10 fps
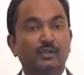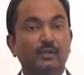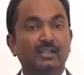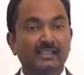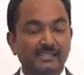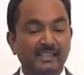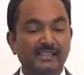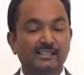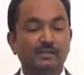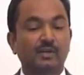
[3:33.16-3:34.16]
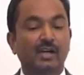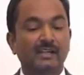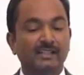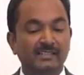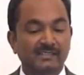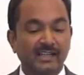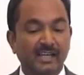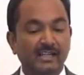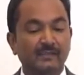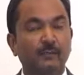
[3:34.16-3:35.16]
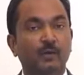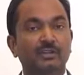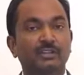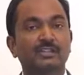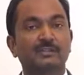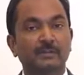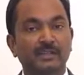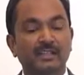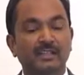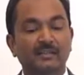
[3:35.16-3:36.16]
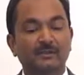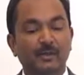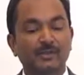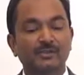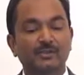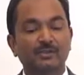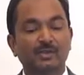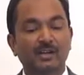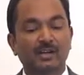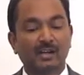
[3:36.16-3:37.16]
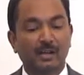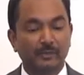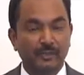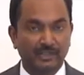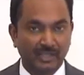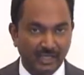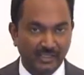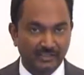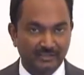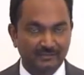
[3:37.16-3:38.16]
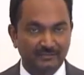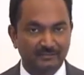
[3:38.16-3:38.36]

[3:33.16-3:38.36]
To listen is to understand what the speaker wants to communicate.